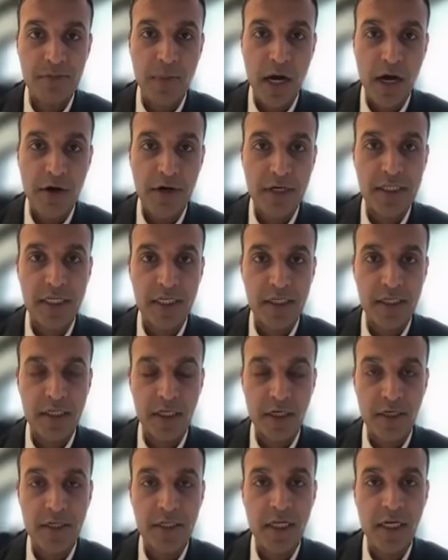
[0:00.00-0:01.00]
power is
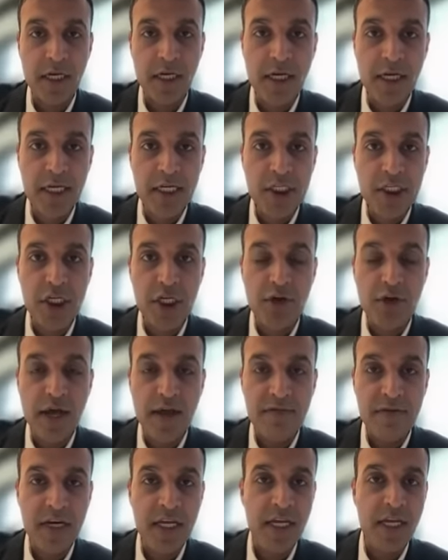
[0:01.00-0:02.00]
concerned. Do you
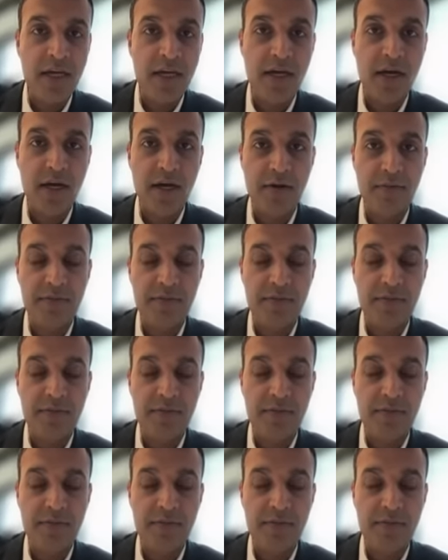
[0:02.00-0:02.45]
have any